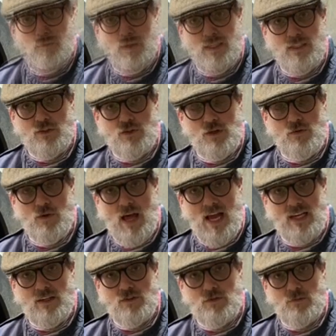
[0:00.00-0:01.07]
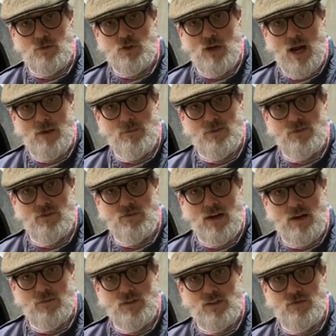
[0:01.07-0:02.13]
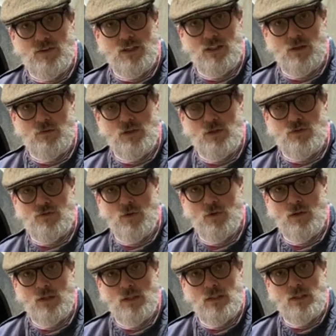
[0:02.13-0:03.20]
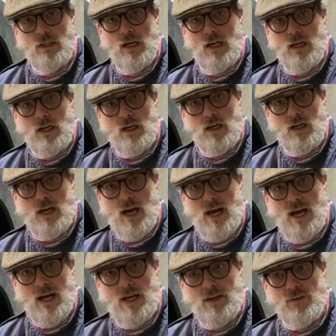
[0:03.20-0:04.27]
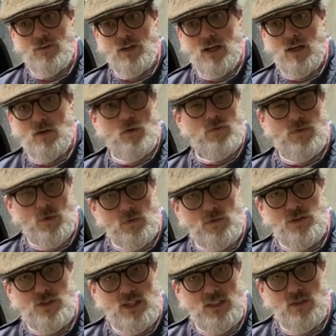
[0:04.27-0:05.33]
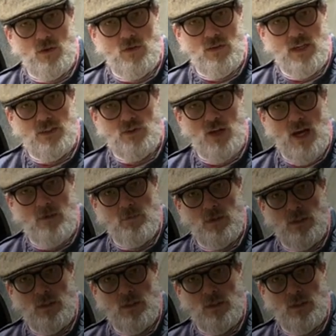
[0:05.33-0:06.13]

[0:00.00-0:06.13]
Please do like and subscribe if you found this video useful, and look forward to seeing you all next time.